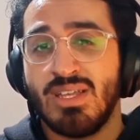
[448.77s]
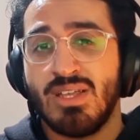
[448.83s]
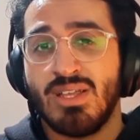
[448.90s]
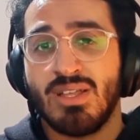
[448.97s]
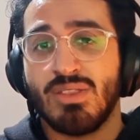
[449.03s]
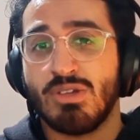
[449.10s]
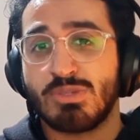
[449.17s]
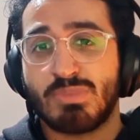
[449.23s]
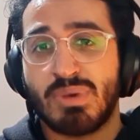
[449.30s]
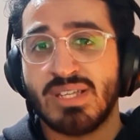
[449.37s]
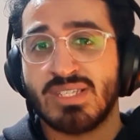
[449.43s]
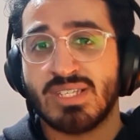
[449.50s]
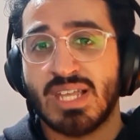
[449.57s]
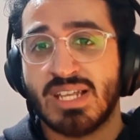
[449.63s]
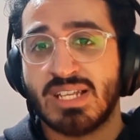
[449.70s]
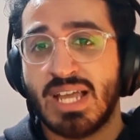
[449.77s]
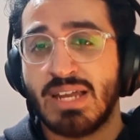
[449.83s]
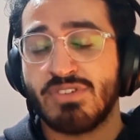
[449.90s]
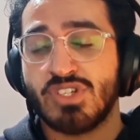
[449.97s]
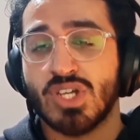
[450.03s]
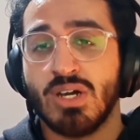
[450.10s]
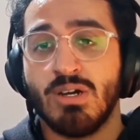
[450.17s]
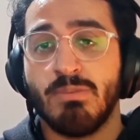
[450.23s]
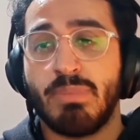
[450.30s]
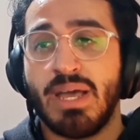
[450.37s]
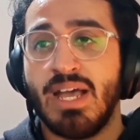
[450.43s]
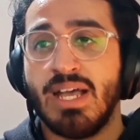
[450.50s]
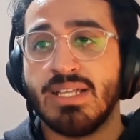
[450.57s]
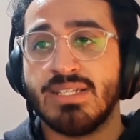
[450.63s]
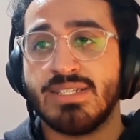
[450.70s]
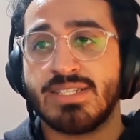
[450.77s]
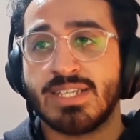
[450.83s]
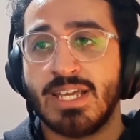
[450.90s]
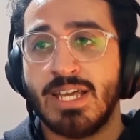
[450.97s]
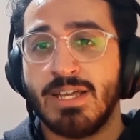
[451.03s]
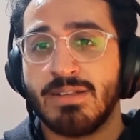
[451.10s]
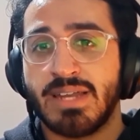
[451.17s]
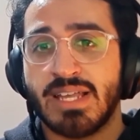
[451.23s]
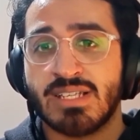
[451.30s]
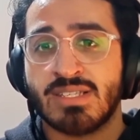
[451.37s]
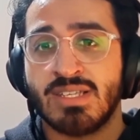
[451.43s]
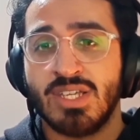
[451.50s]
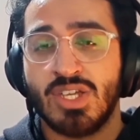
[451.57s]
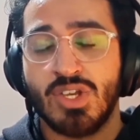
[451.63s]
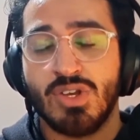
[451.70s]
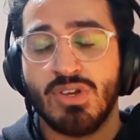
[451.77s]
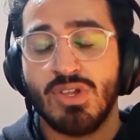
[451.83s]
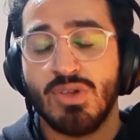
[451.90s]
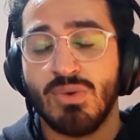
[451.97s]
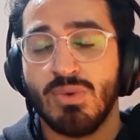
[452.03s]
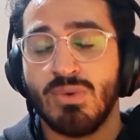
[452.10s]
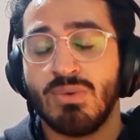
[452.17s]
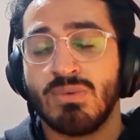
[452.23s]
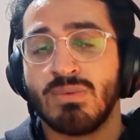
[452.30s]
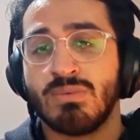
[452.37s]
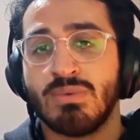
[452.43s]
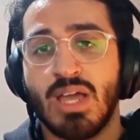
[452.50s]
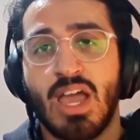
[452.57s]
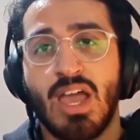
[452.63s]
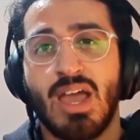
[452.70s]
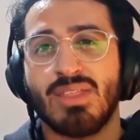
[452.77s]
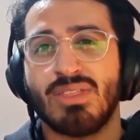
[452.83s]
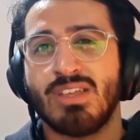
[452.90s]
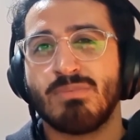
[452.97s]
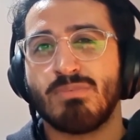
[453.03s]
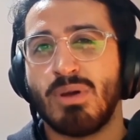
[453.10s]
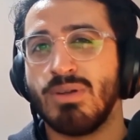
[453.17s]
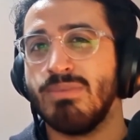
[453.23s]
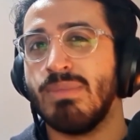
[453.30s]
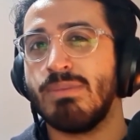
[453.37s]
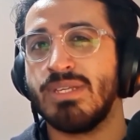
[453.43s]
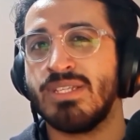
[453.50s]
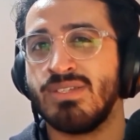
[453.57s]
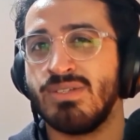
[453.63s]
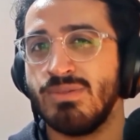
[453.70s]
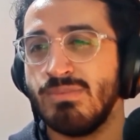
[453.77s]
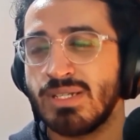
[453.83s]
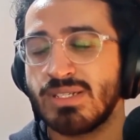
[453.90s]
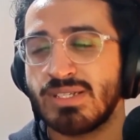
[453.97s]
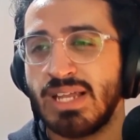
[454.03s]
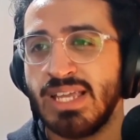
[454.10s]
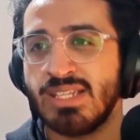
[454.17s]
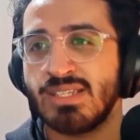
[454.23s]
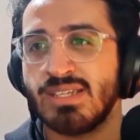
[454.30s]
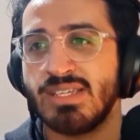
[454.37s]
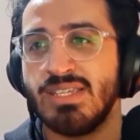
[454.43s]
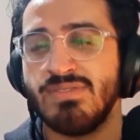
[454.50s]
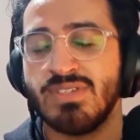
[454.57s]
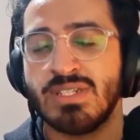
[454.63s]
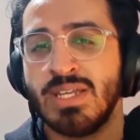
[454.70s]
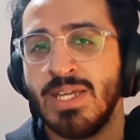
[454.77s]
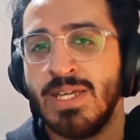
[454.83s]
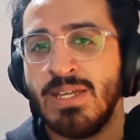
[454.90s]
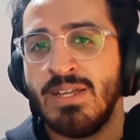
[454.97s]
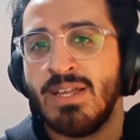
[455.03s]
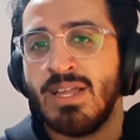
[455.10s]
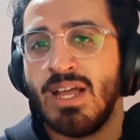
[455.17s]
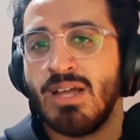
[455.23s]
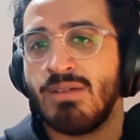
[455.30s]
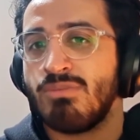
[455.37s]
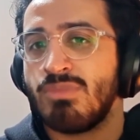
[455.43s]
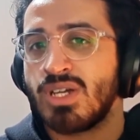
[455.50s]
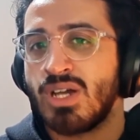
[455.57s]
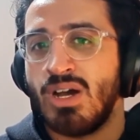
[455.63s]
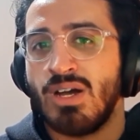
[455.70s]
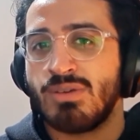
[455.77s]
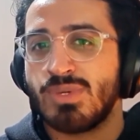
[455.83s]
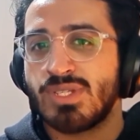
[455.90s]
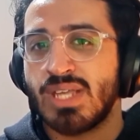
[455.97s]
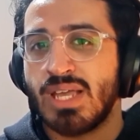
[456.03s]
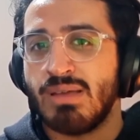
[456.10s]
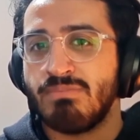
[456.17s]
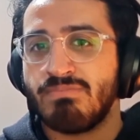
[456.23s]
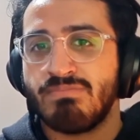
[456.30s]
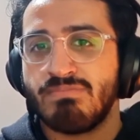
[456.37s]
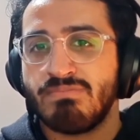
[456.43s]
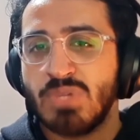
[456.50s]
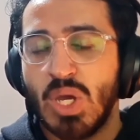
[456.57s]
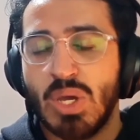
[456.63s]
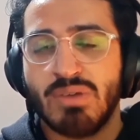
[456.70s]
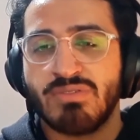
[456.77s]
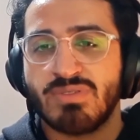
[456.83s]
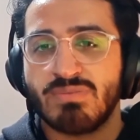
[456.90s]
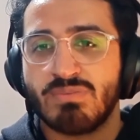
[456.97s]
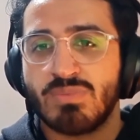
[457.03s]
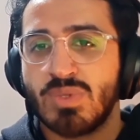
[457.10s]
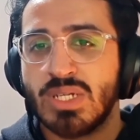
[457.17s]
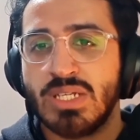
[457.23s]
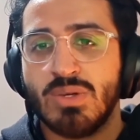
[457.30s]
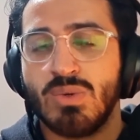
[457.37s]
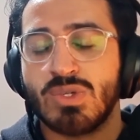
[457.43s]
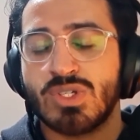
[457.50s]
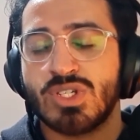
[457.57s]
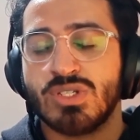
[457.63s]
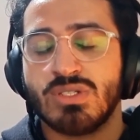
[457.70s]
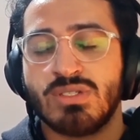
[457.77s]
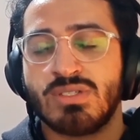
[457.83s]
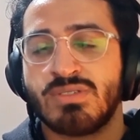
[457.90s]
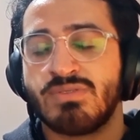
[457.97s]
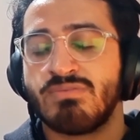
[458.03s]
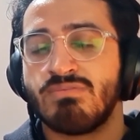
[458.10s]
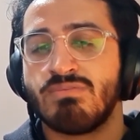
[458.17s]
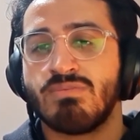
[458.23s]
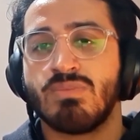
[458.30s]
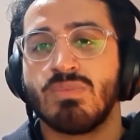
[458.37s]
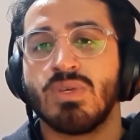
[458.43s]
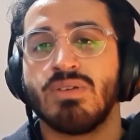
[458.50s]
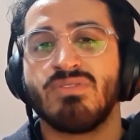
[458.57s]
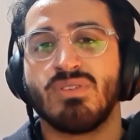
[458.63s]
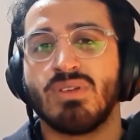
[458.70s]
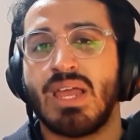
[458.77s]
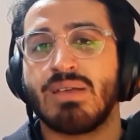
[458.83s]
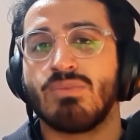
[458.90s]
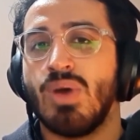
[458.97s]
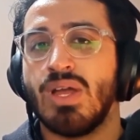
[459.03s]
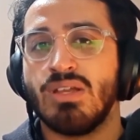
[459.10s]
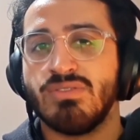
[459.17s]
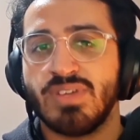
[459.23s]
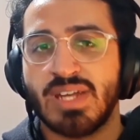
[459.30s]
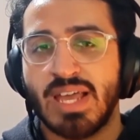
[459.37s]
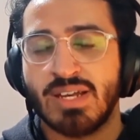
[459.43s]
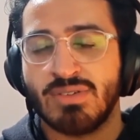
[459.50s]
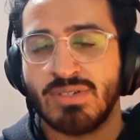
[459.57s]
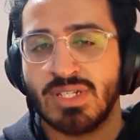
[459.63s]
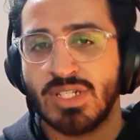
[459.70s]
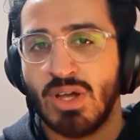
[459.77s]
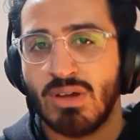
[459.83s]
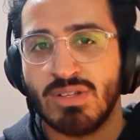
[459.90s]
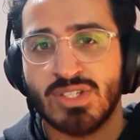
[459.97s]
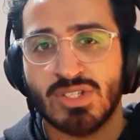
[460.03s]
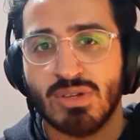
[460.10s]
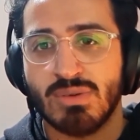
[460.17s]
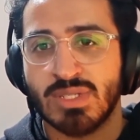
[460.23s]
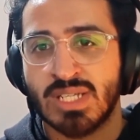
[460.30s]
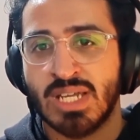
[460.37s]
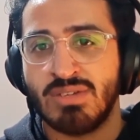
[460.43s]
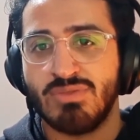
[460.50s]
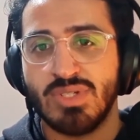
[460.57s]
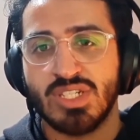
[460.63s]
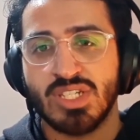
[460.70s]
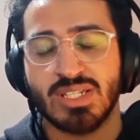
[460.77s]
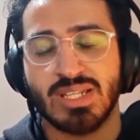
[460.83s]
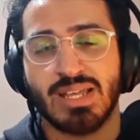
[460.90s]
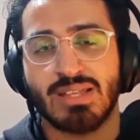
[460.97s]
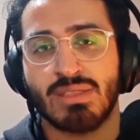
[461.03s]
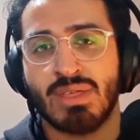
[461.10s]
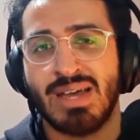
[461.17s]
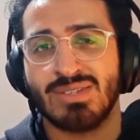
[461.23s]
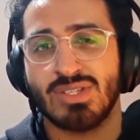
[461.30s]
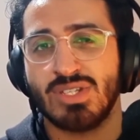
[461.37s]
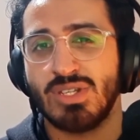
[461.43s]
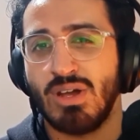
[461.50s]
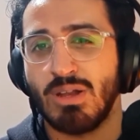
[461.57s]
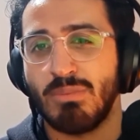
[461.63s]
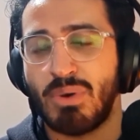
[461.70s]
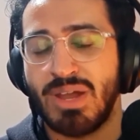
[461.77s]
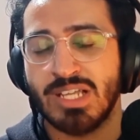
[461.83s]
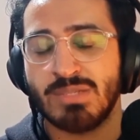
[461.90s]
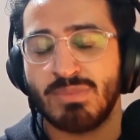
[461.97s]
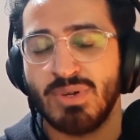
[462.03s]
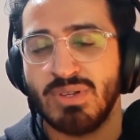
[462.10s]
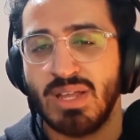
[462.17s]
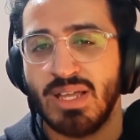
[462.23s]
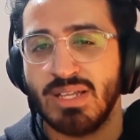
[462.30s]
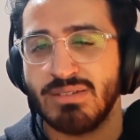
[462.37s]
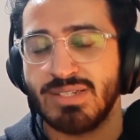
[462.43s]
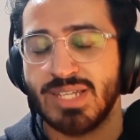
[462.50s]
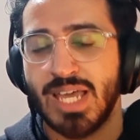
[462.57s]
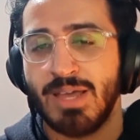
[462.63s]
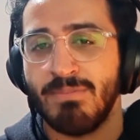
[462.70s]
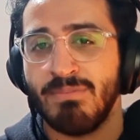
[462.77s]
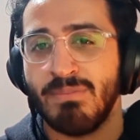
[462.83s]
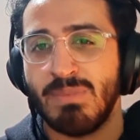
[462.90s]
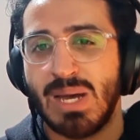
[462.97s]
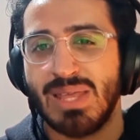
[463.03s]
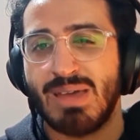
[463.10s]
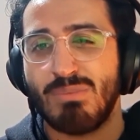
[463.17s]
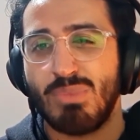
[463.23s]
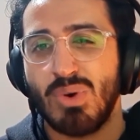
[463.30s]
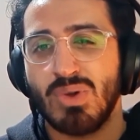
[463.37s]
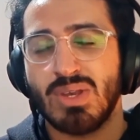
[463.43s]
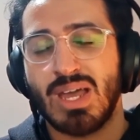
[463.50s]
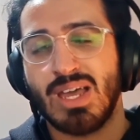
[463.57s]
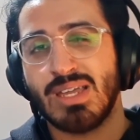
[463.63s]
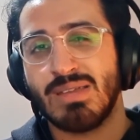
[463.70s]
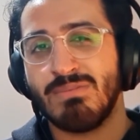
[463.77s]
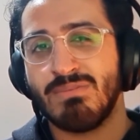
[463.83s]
those prices had kind of shot up, and next thing you knew, I think probably maybe 2 months later even, the card was going in auctions for like well over $900, so it was kind of reaching that $1,000 price point. And at that point I